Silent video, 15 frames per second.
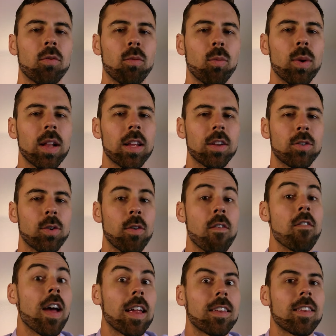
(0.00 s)
willing to
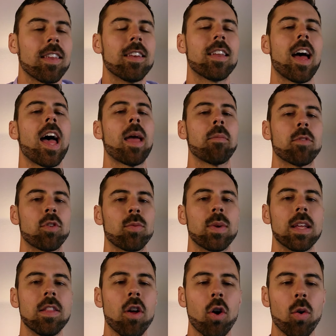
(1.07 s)
invest the time to
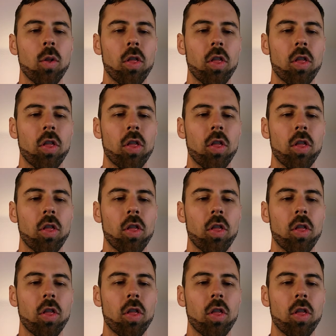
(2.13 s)
read the whole